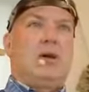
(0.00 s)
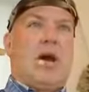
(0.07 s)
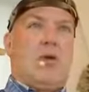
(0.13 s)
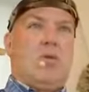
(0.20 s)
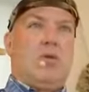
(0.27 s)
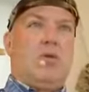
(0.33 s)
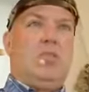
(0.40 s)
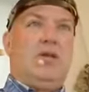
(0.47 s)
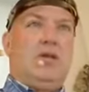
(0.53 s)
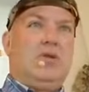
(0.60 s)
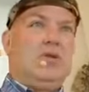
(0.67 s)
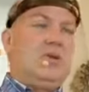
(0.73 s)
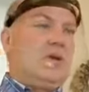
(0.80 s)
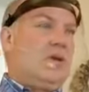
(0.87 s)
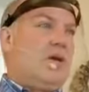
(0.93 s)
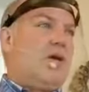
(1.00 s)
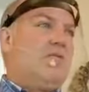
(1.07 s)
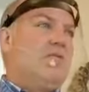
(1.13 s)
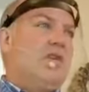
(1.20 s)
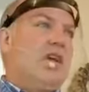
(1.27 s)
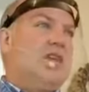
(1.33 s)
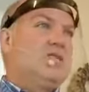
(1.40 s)
I will be doing it on
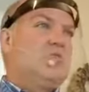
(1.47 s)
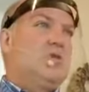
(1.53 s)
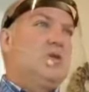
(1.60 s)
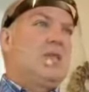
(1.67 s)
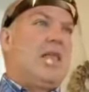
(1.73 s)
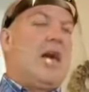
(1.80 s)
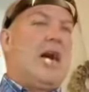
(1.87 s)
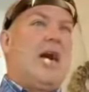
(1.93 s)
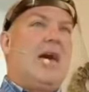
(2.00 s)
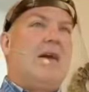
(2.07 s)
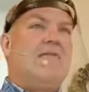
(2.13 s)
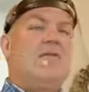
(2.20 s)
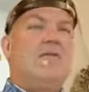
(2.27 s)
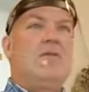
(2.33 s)
Facebook Live.